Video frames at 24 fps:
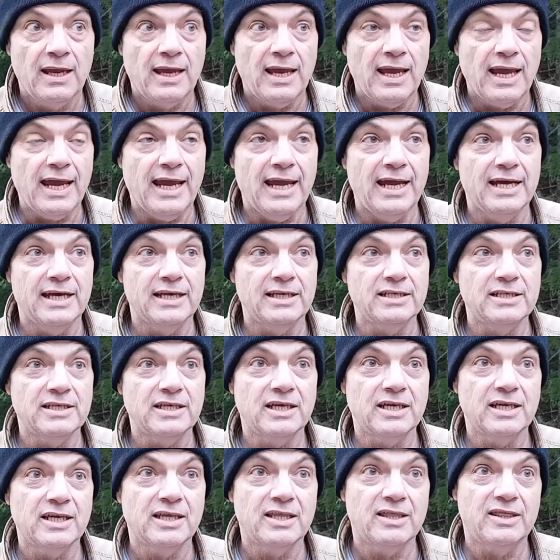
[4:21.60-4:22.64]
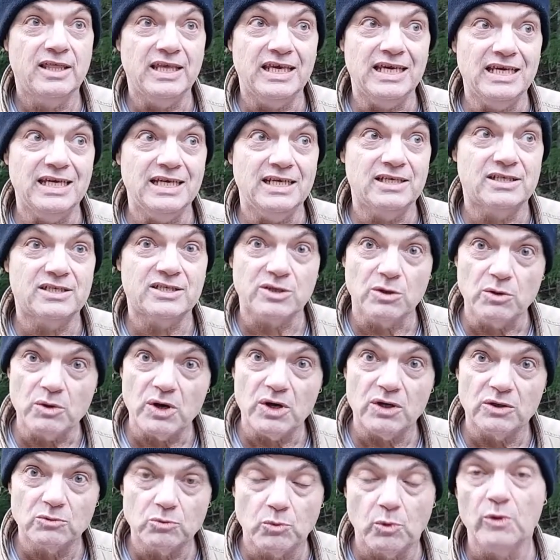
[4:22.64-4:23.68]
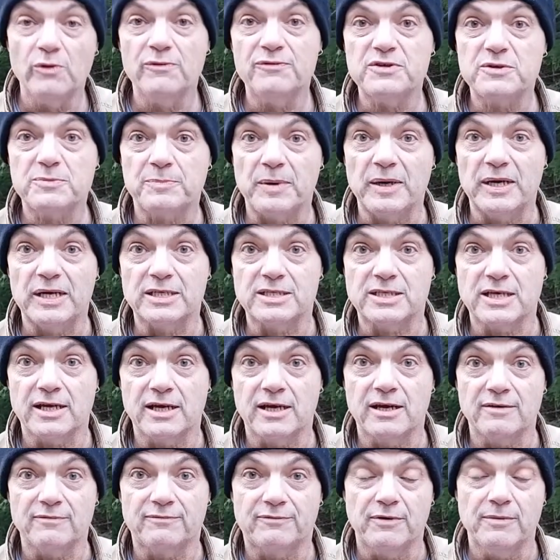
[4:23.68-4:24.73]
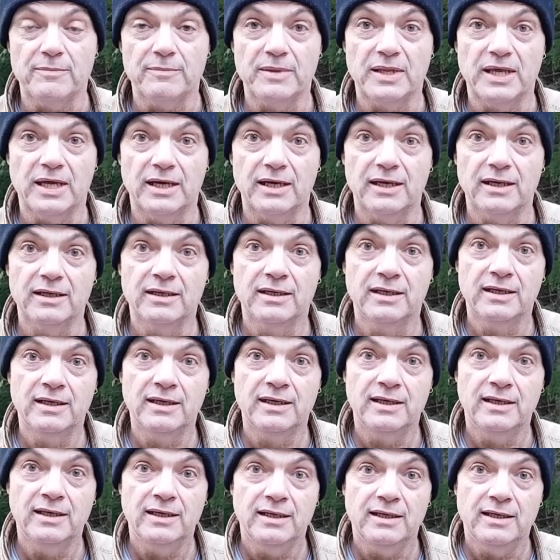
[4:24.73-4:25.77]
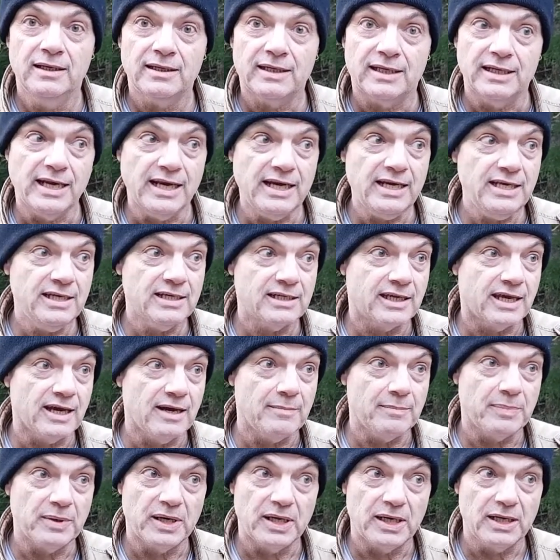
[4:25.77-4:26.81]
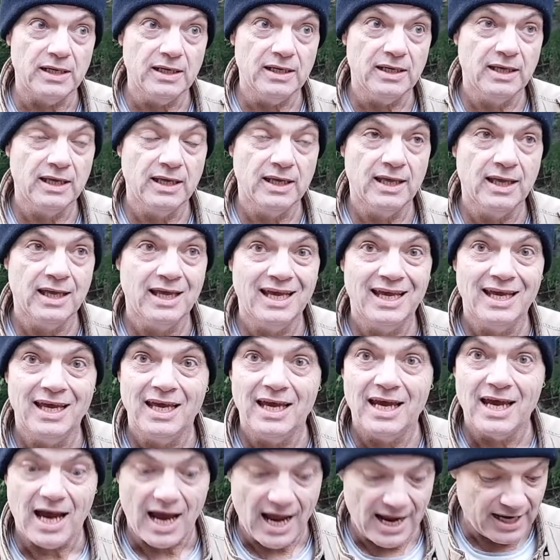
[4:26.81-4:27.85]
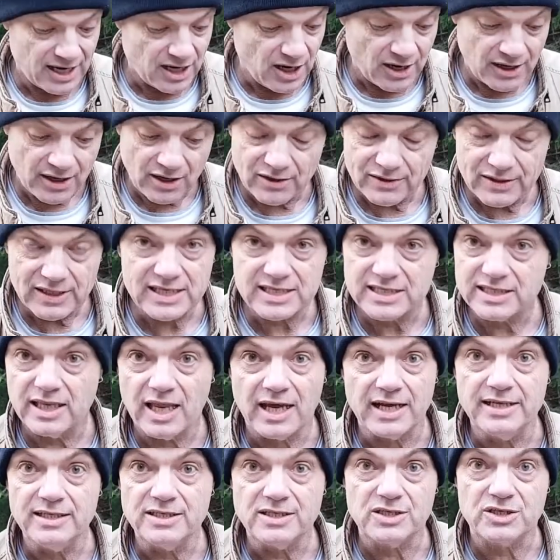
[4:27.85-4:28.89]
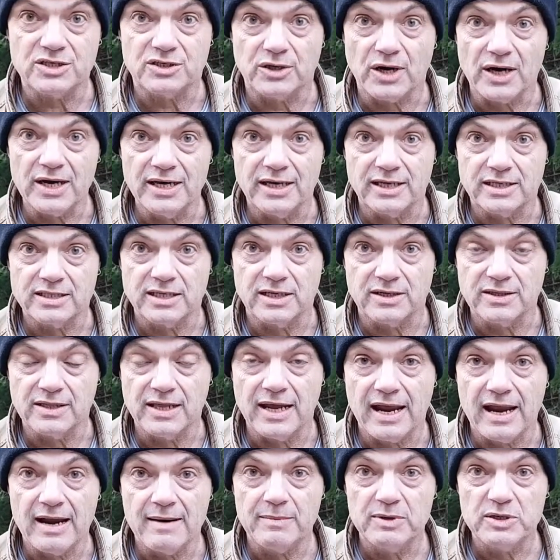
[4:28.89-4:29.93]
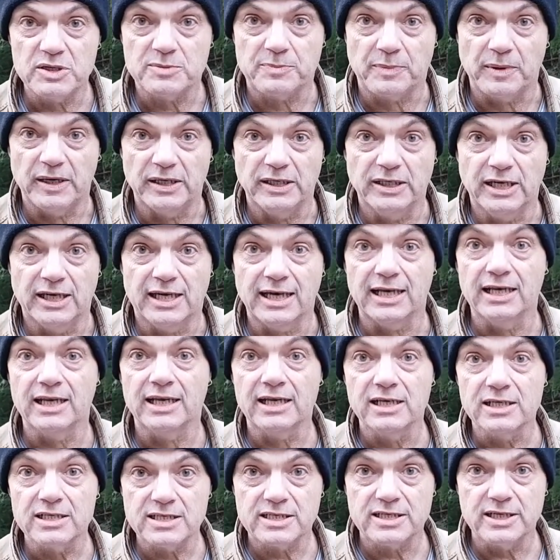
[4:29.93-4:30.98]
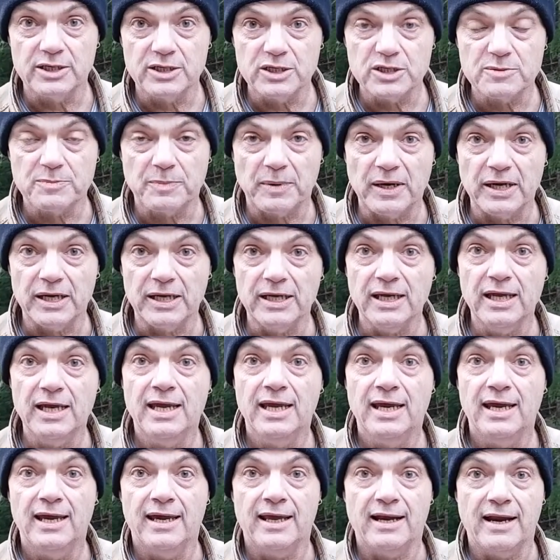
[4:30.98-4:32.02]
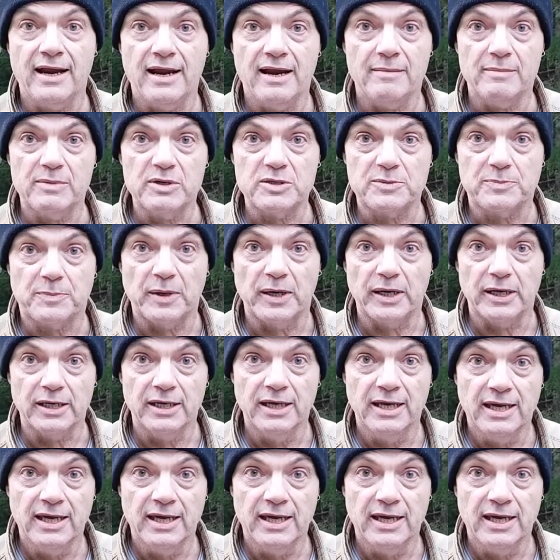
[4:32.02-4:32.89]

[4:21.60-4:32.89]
And the so-called wolf springs I got from the Canadian company, I got all these light strikes out of the hammer spring. You get a little sear spring and a hammer spring.